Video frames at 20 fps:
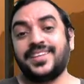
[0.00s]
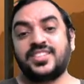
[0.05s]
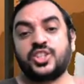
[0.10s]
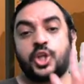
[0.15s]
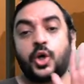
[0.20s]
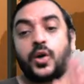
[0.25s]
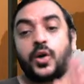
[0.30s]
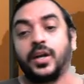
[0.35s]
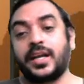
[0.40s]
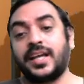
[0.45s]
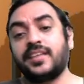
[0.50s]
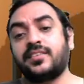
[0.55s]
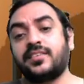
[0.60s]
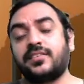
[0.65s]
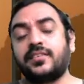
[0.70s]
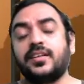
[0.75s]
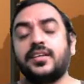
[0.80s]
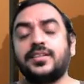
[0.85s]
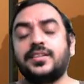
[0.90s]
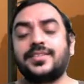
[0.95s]
called
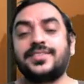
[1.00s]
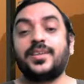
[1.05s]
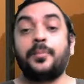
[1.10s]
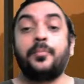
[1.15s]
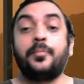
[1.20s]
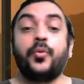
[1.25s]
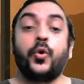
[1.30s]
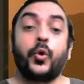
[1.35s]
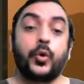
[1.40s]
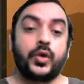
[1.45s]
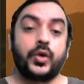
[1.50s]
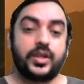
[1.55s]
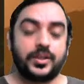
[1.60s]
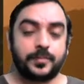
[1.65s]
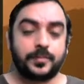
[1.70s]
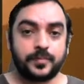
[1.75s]
as support,